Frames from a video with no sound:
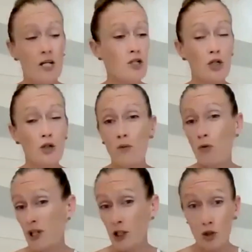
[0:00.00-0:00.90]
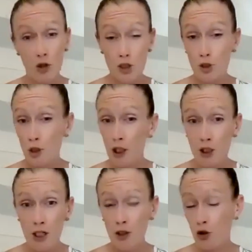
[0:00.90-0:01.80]
Two, it will be in your
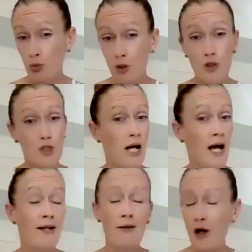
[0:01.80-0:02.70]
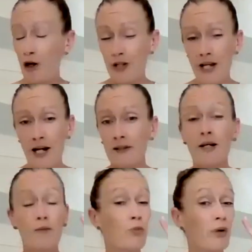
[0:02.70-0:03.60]
astrology, in your birth chart, no doubt.
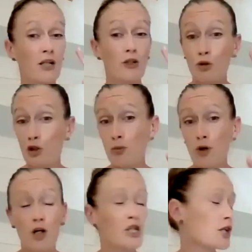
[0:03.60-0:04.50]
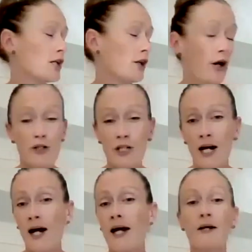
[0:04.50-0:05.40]
It will be in your numerology, no
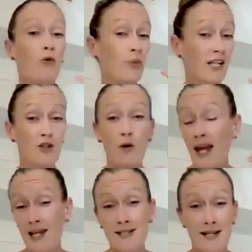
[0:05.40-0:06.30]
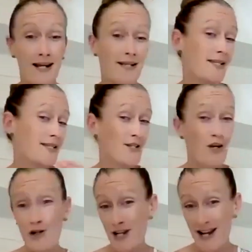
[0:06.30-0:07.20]
doubt. And it will be in your hand analysis,
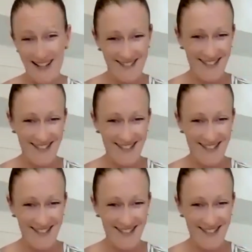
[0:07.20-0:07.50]
no doubt.